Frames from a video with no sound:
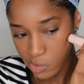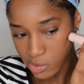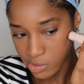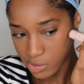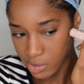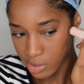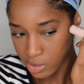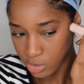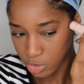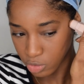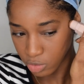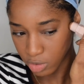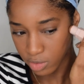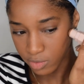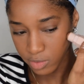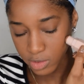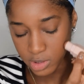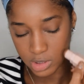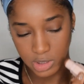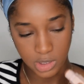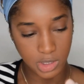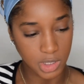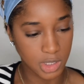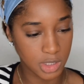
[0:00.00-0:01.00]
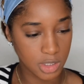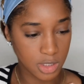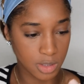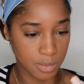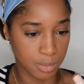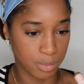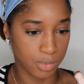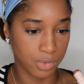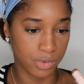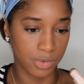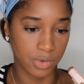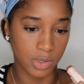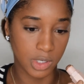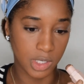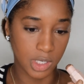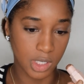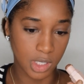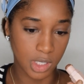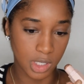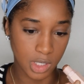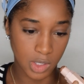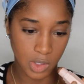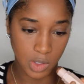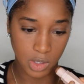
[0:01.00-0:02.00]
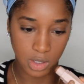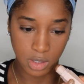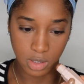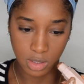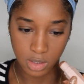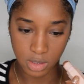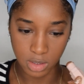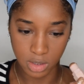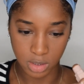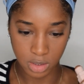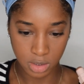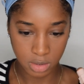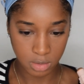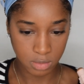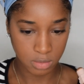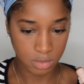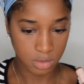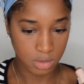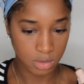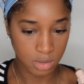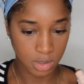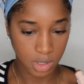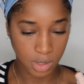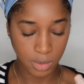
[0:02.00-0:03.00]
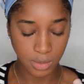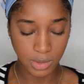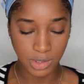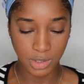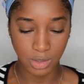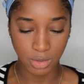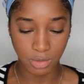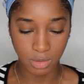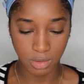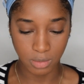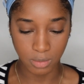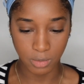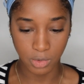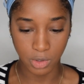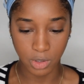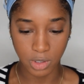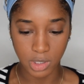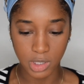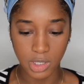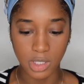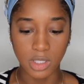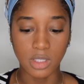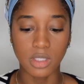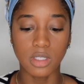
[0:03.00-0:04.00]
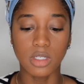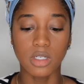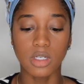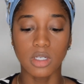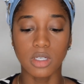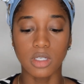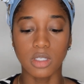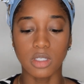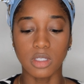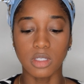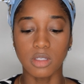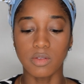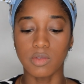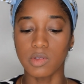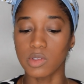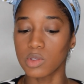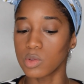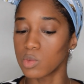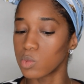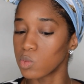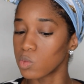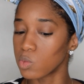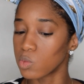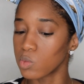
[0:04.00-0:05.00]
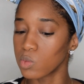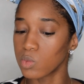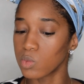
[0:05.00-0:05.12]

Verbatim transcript: I think truffle is such a pretty. I always do them crooked. They're not even.